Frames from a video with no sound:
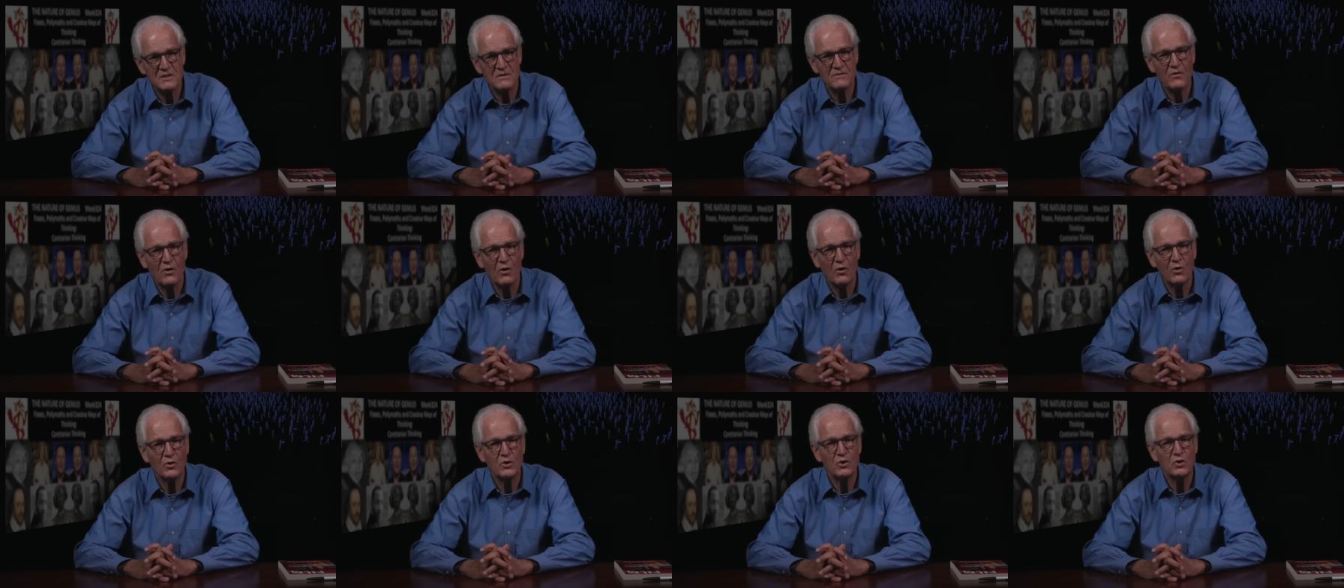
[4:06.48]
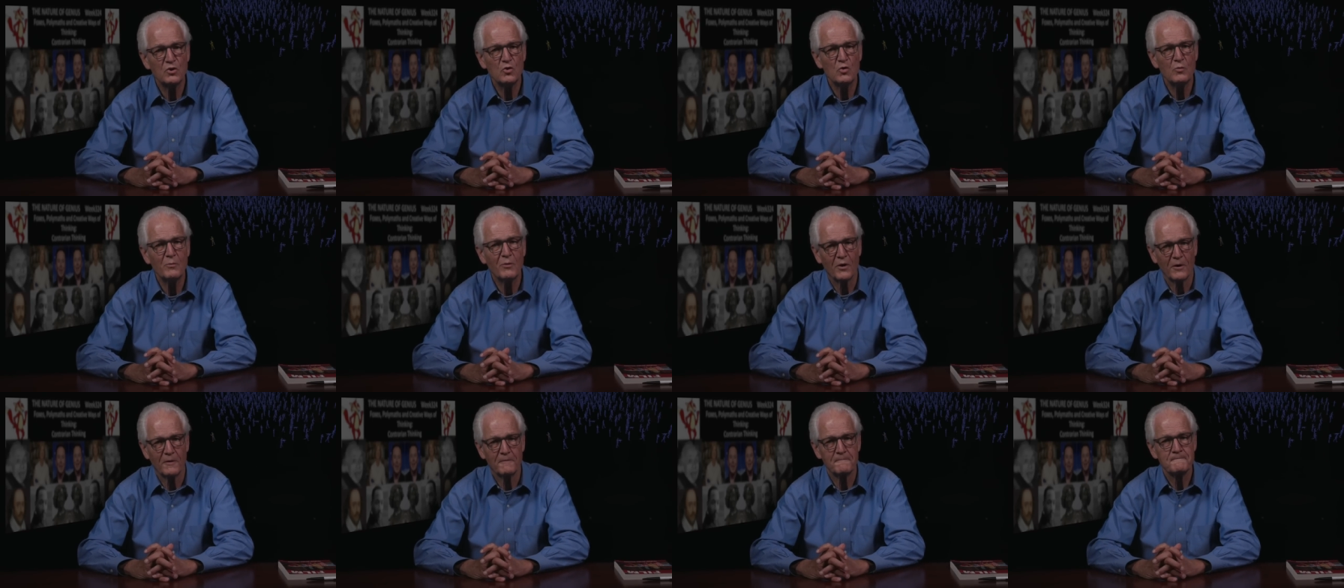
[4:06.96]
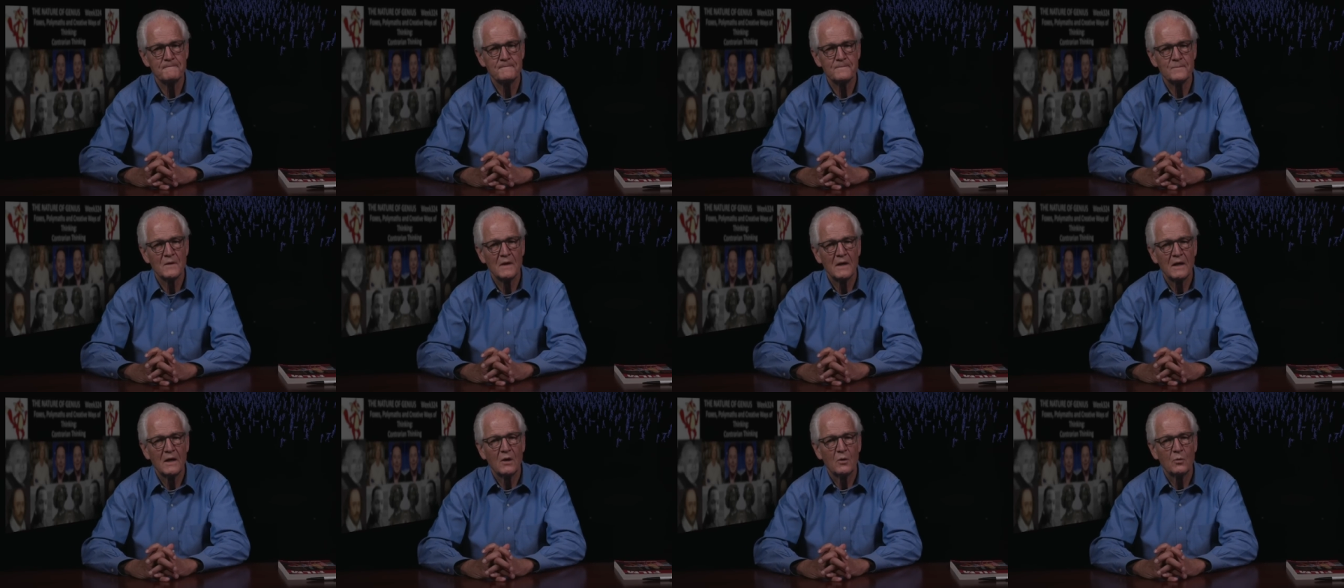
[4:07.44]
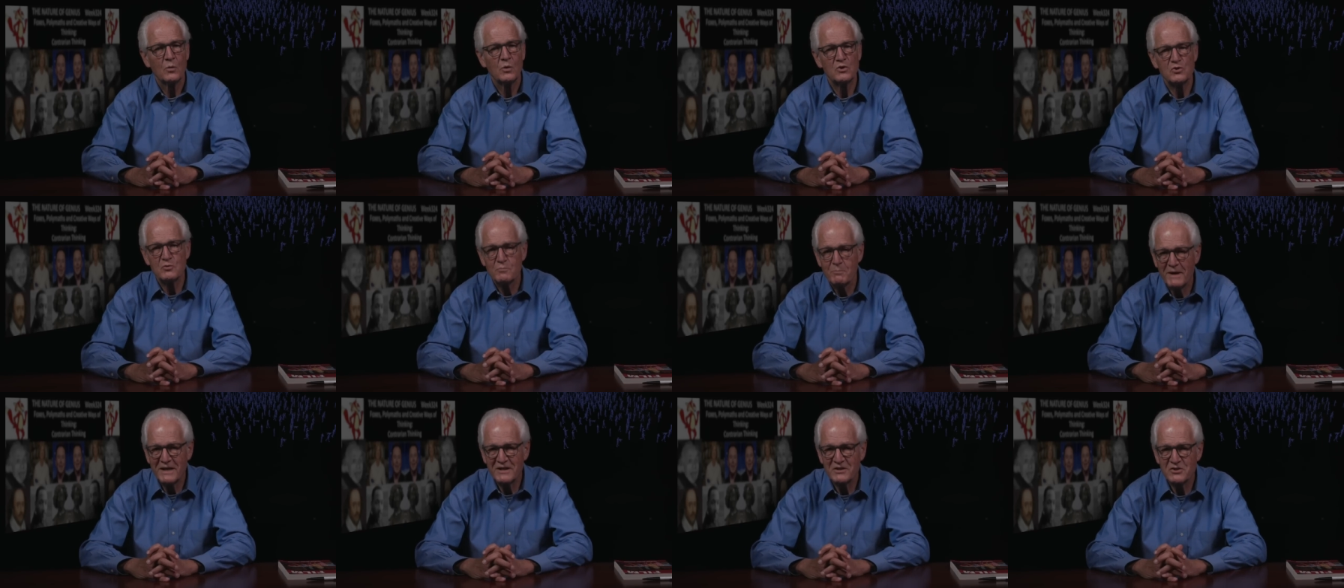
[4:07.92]
of all humor, which
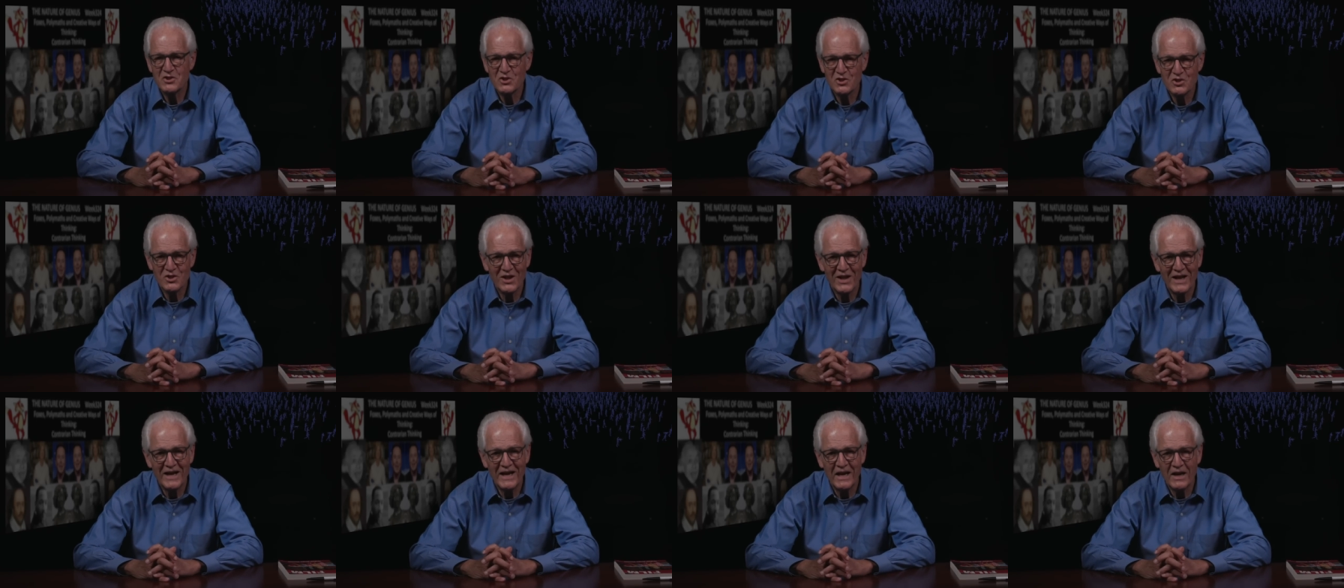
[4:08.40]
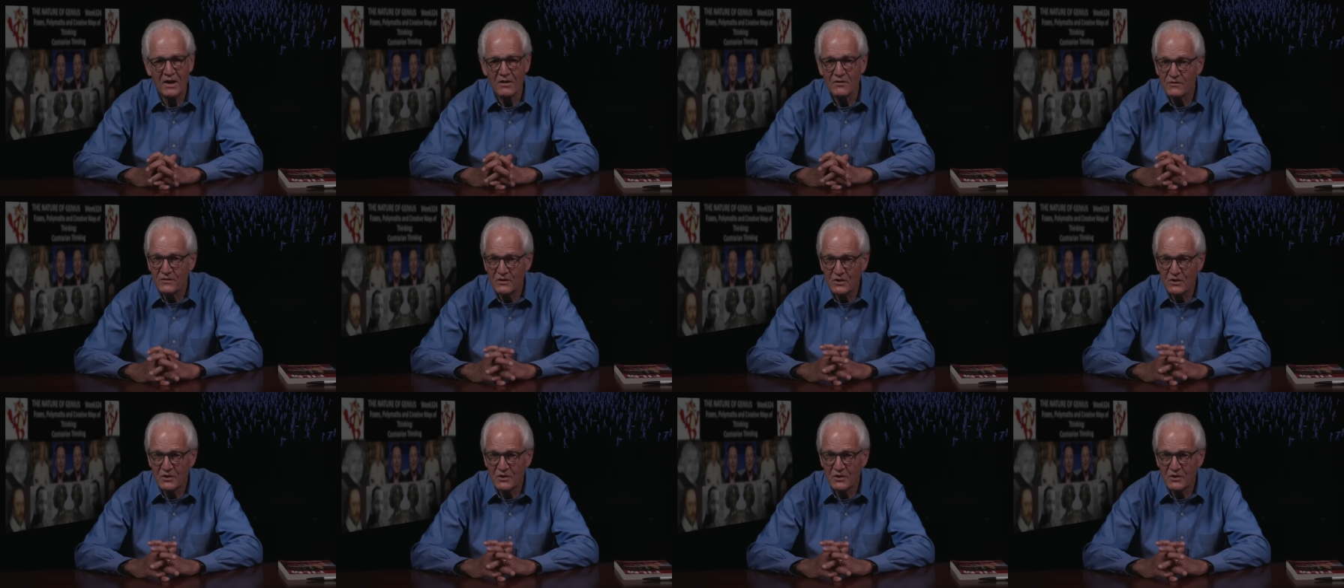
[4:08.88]
makes us laugh,